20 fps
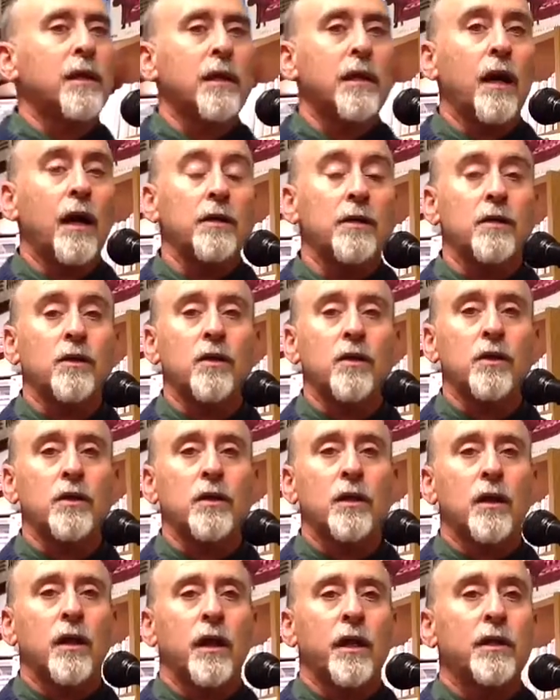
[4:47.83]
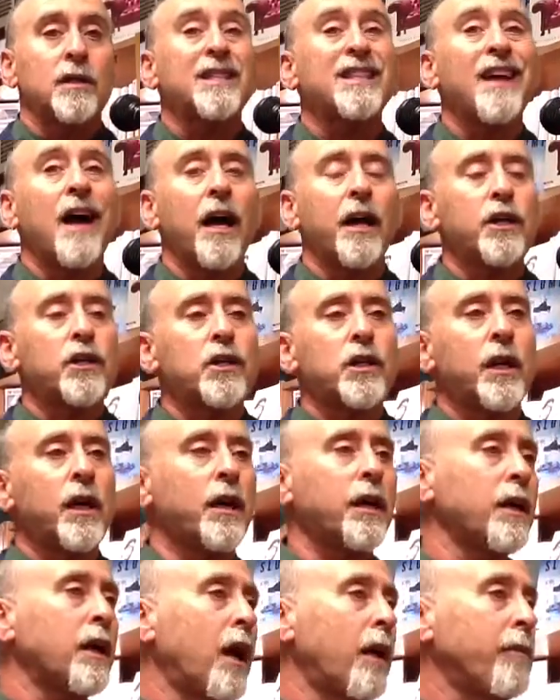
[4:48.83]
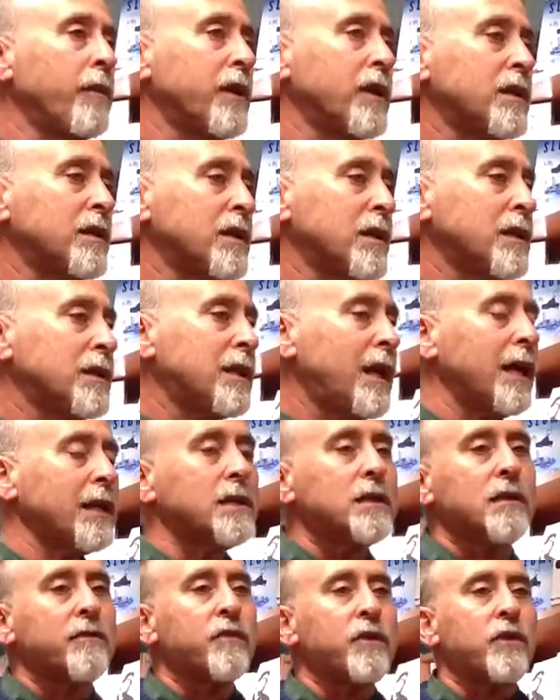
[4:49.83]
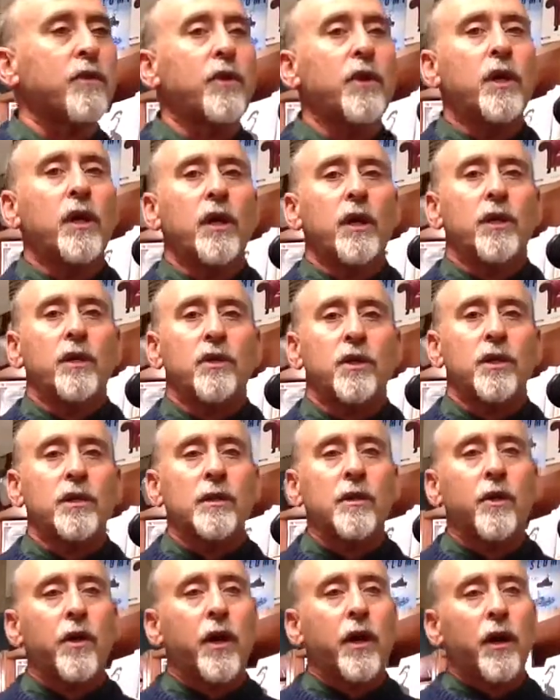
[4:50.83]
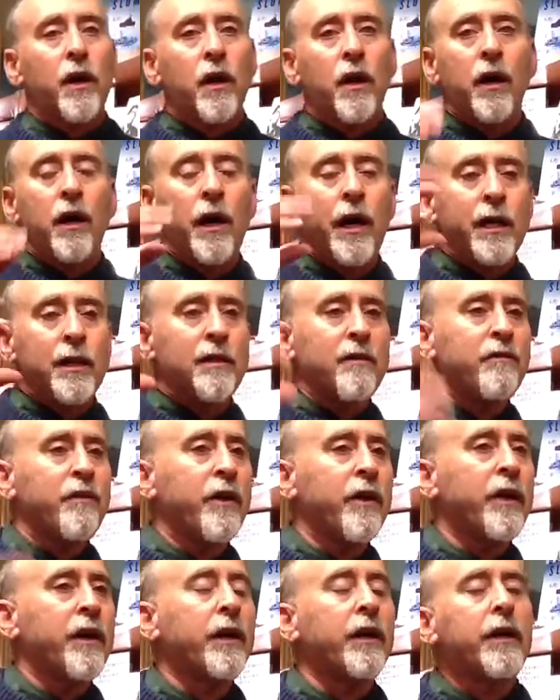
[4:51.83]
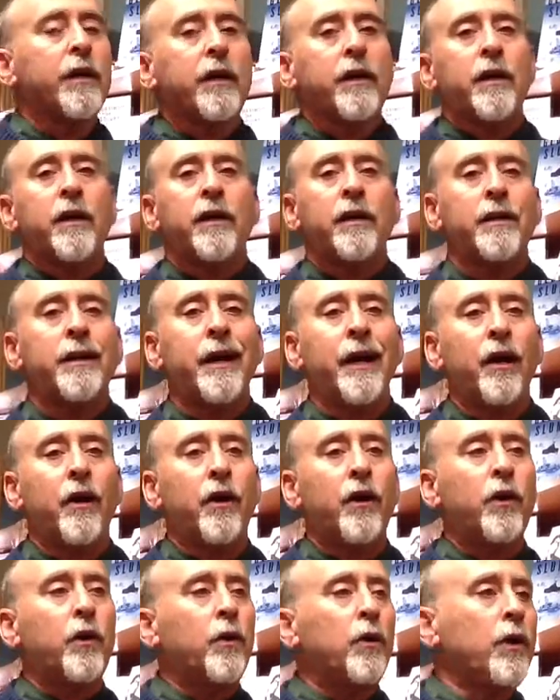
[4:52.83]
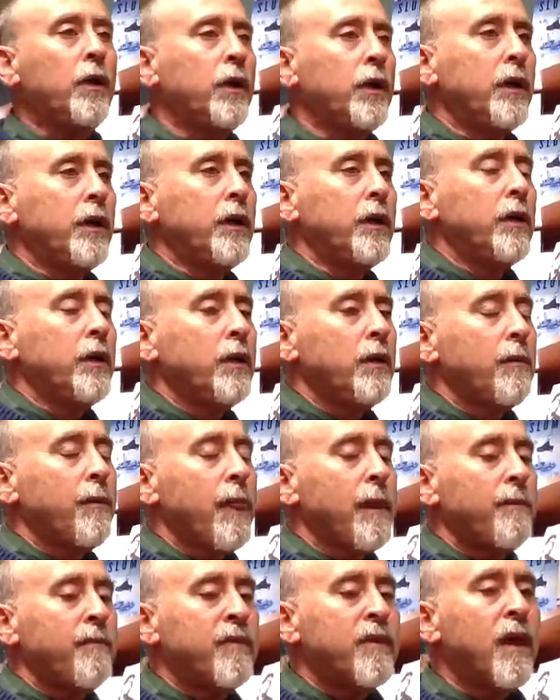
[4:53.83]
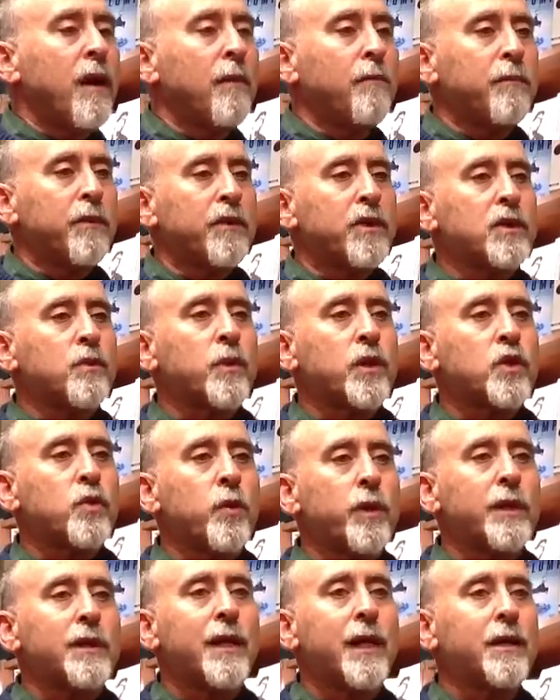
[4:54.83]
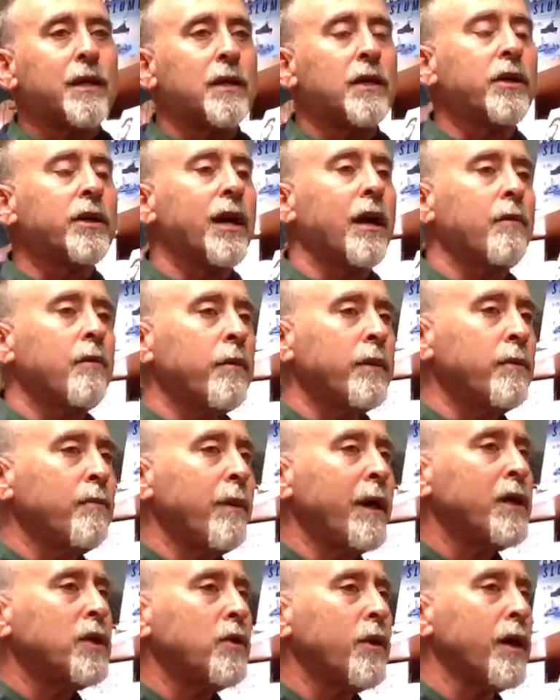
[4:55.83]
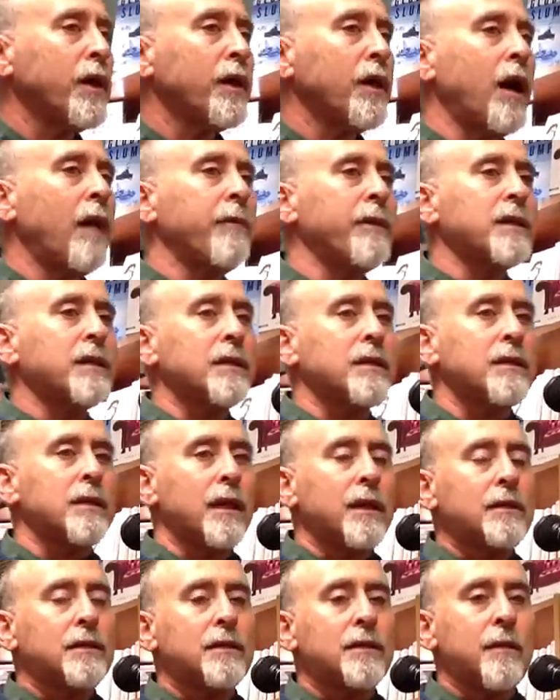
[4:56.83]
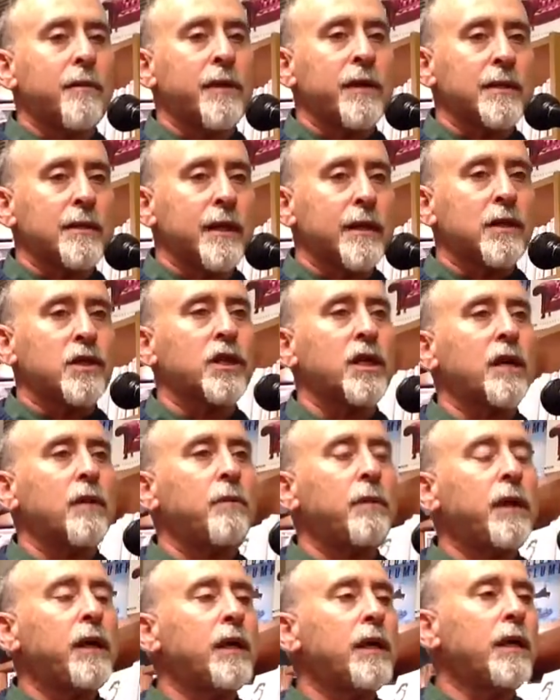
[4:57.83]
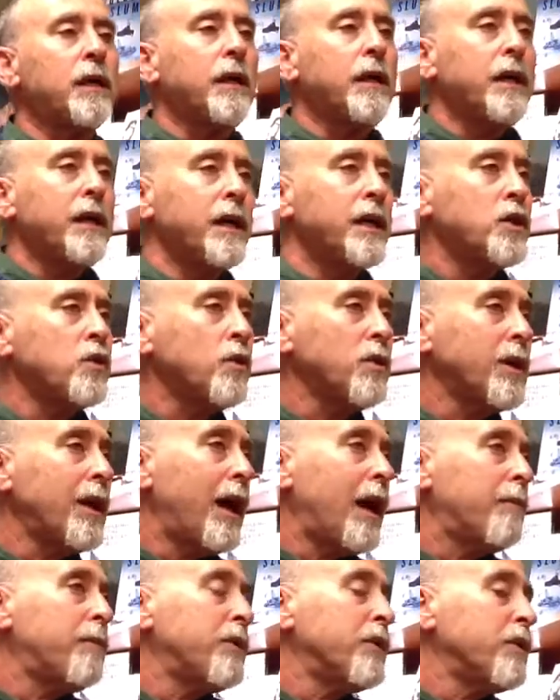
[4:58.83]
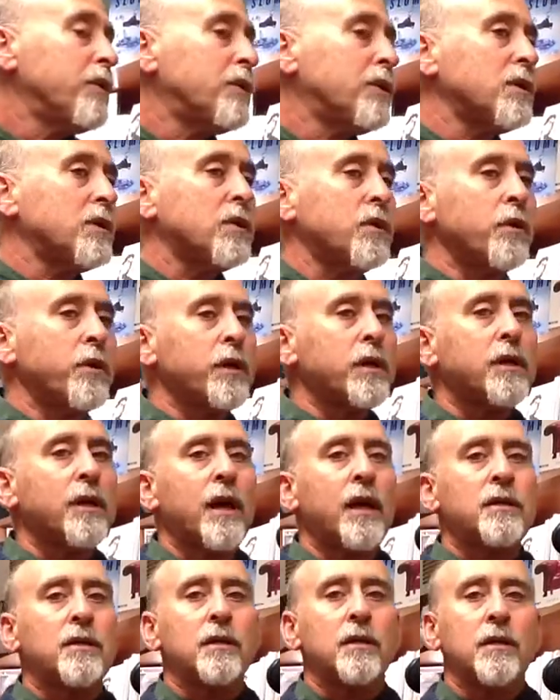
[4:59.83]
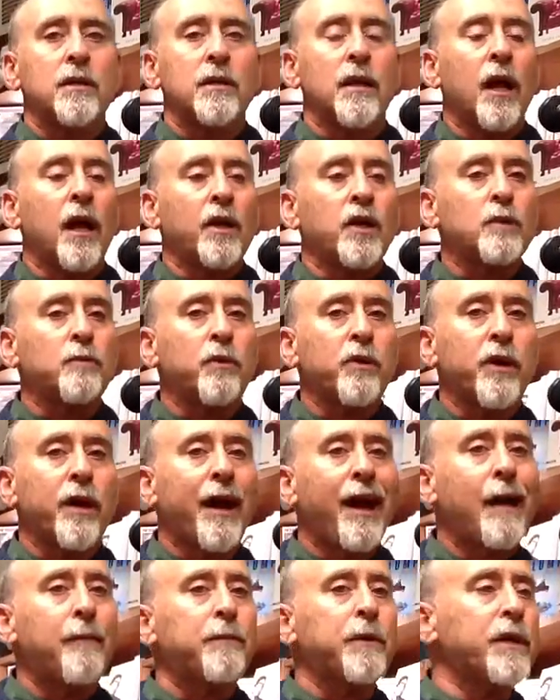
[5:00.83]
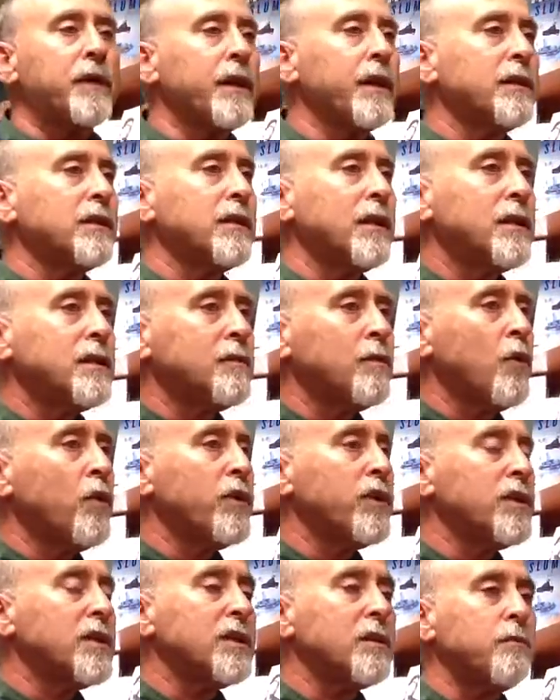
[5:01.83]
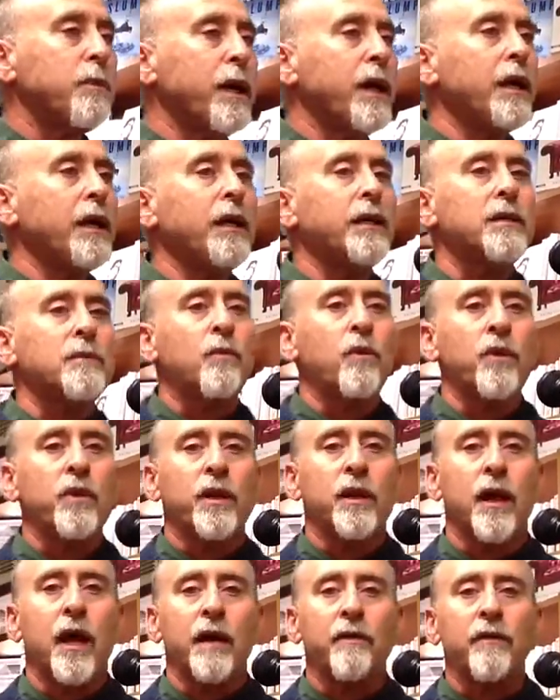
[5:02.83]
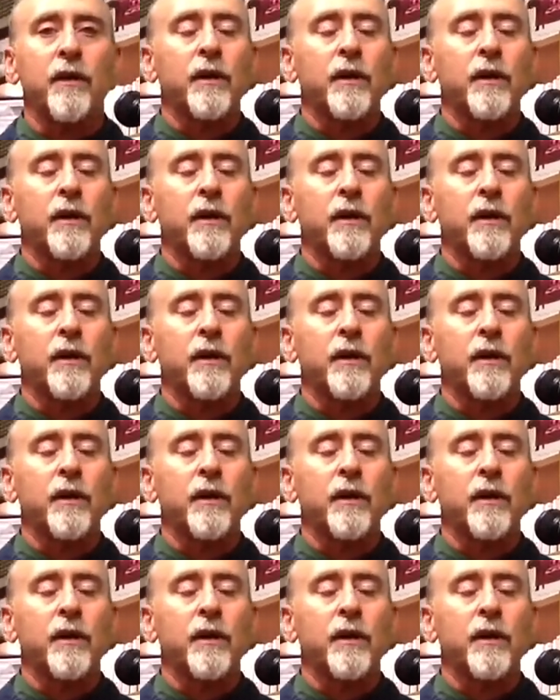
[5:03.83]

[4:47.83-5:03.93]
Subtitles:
constitutes an astonishing economic success. If you just look at the very narrow numbers which we tend to look at when we measure economic success, some things like GNP, Israel now produces $30,000 per capita. That's more than Spain. It's more than a lot of